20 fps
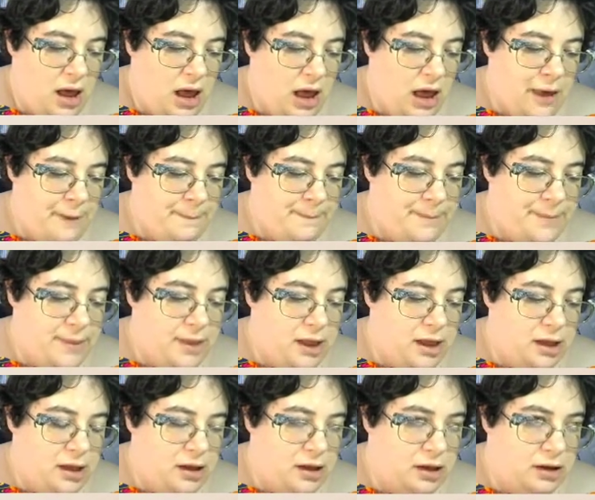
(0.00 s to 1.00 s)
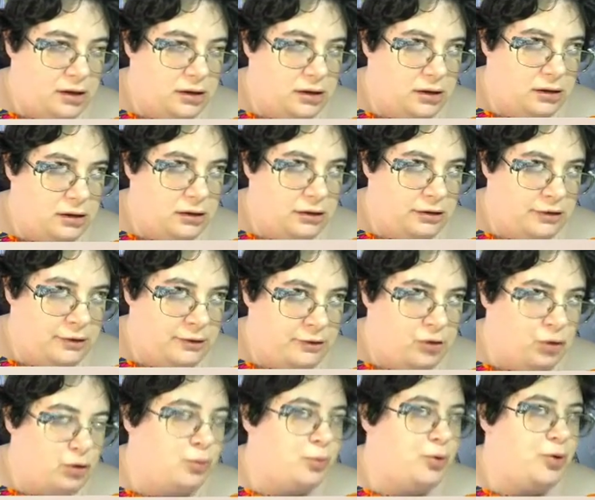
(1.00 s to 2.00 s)
the
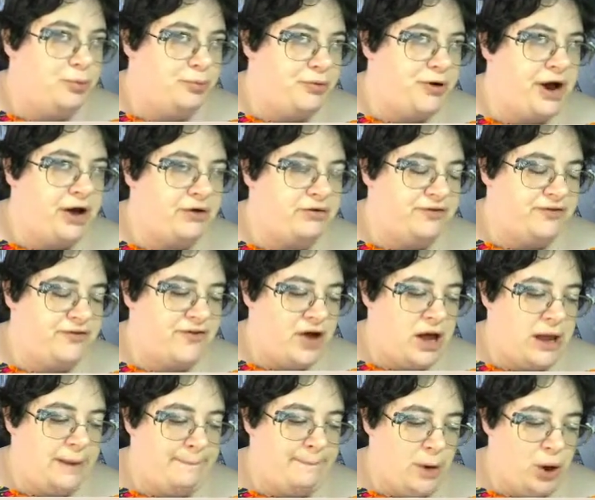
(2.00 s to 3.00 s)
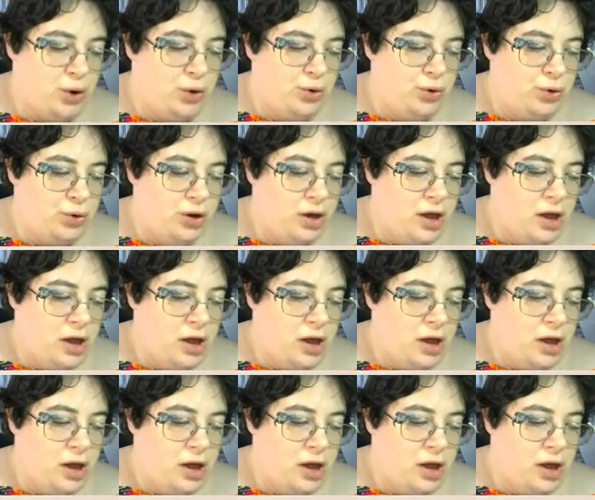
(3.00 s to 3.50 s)
normal brown Fimo,